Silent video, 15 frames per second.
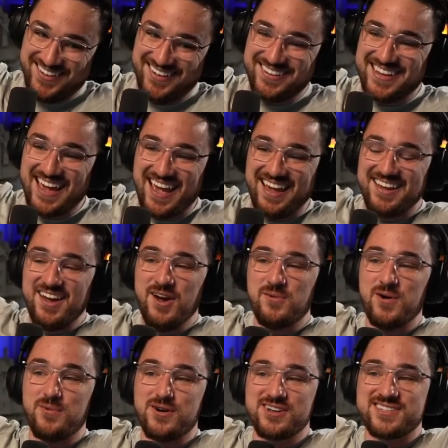Okay,
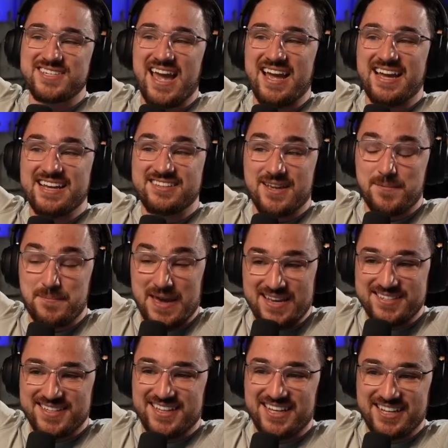what we're saying is,
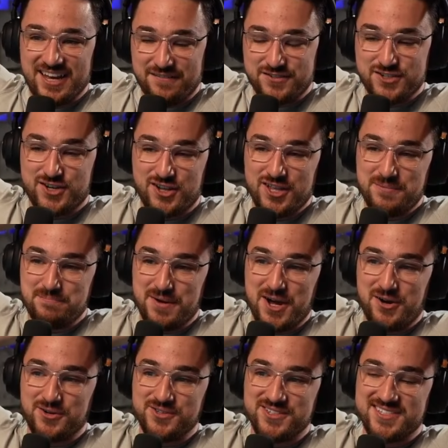amazingly enough, Skull and
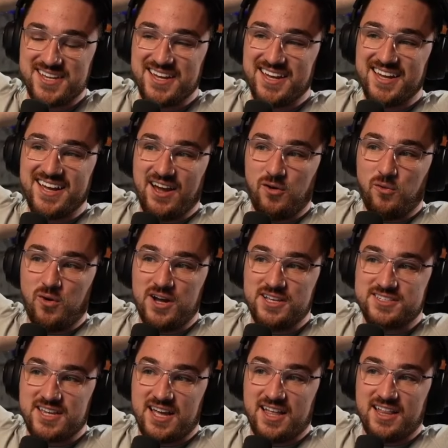Bones was